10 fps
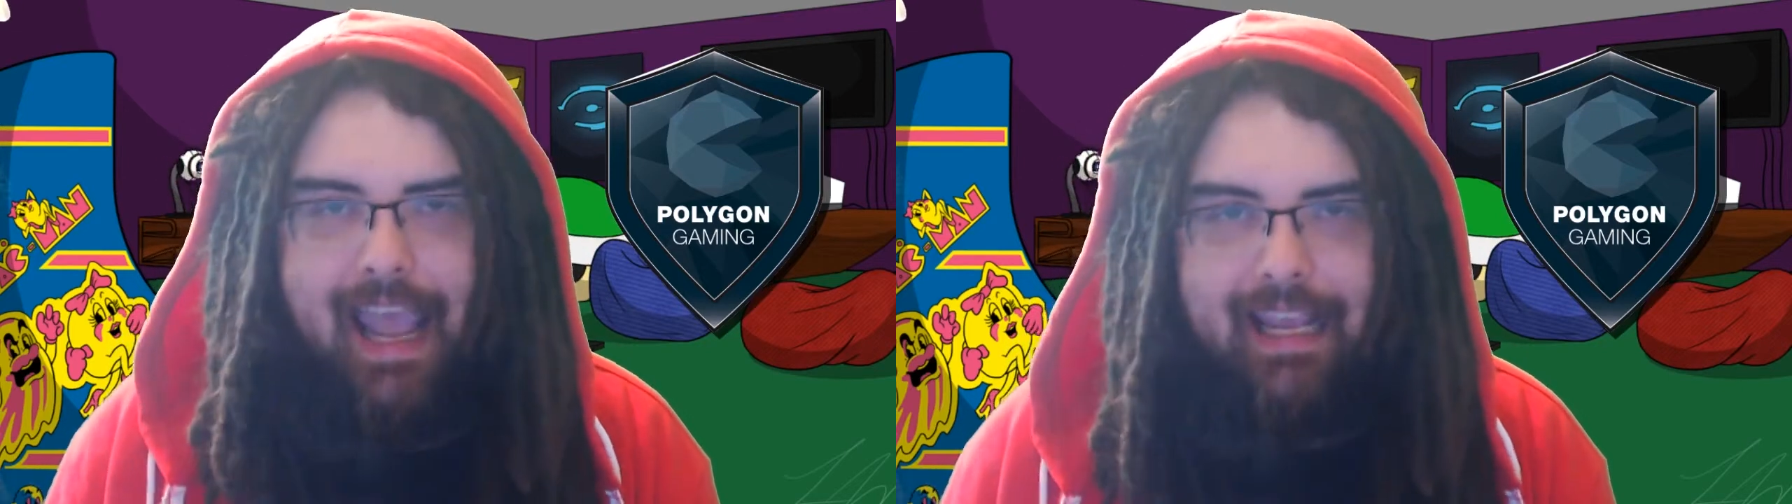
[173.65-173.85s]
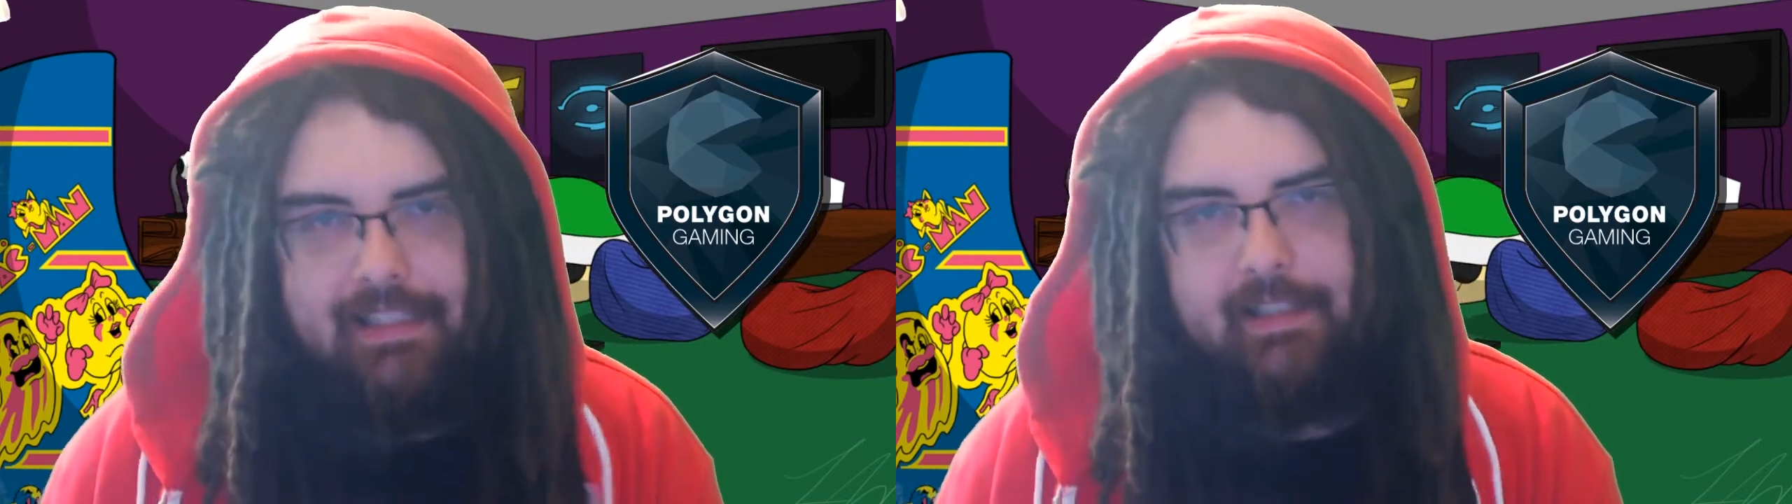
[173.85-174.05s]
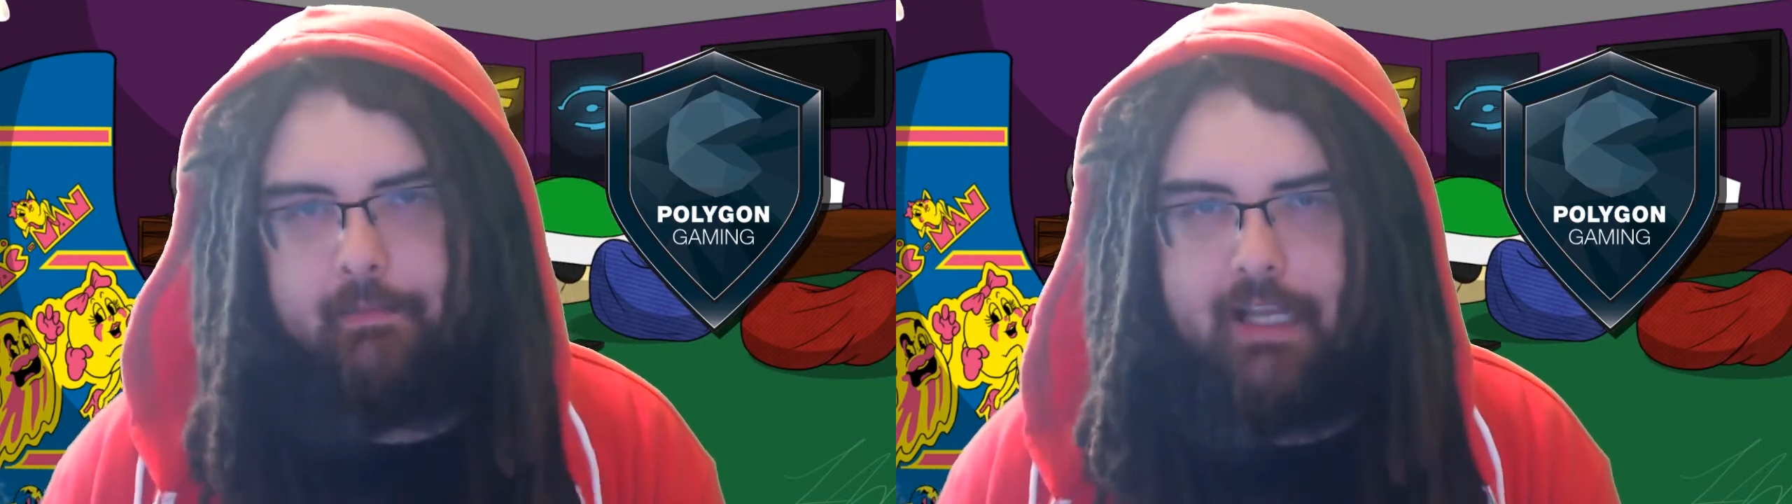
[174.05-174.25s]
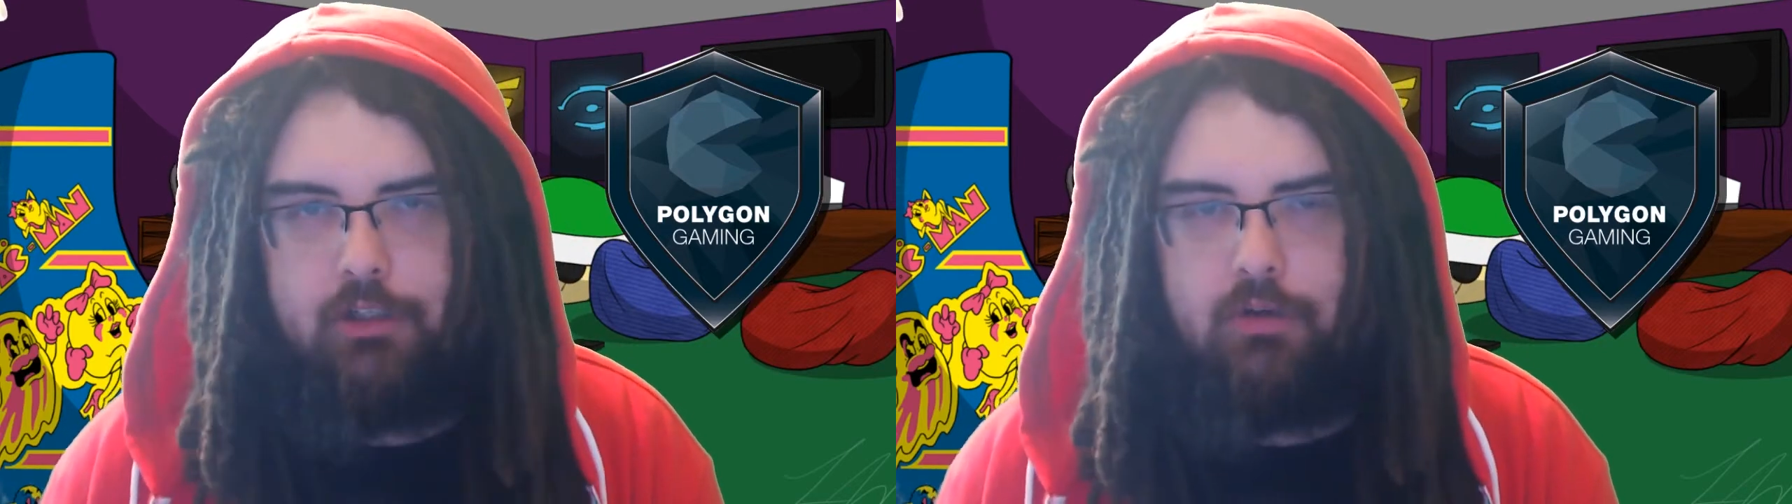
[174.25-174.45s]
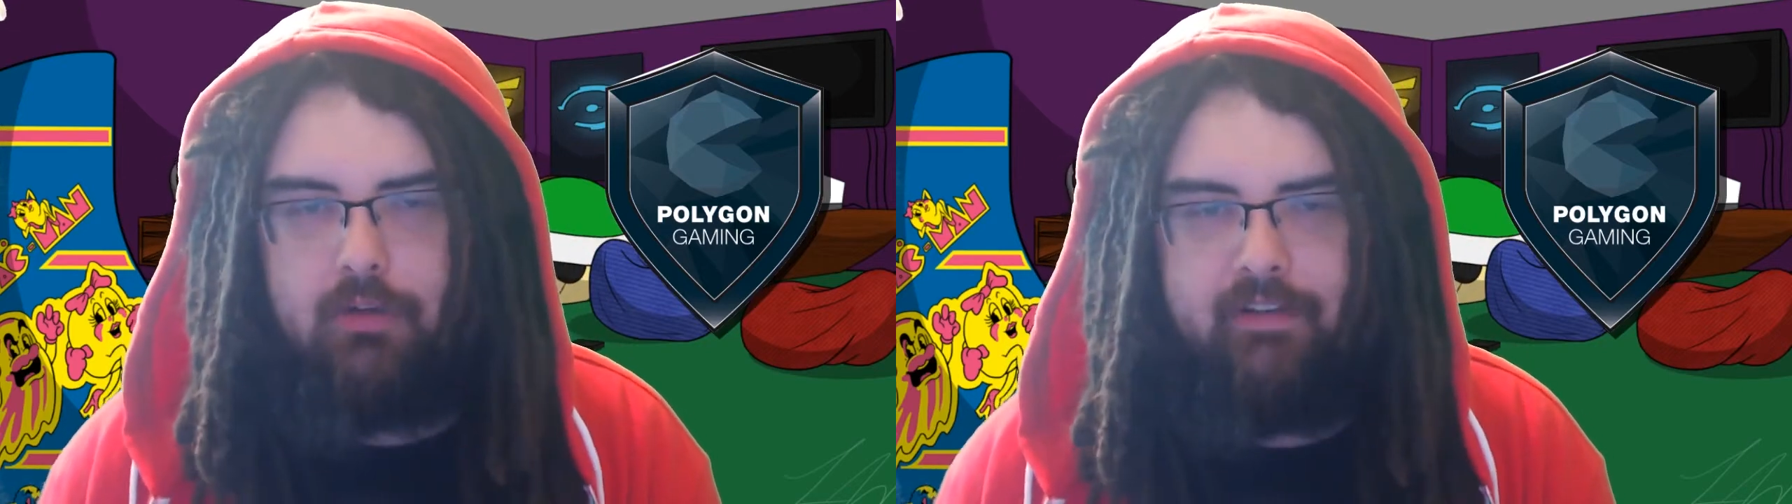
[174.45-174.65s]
asymmetrical